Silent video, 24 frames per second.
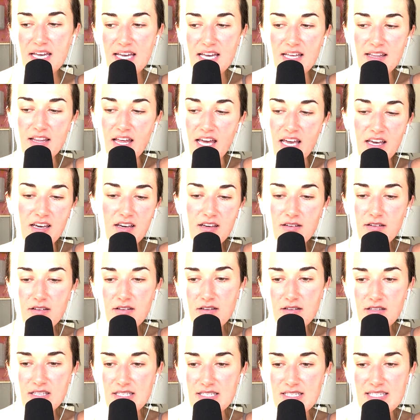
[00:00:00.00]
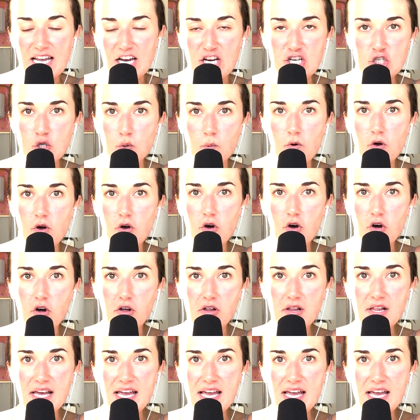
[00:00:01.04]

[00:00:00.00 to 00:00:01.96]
like sexual.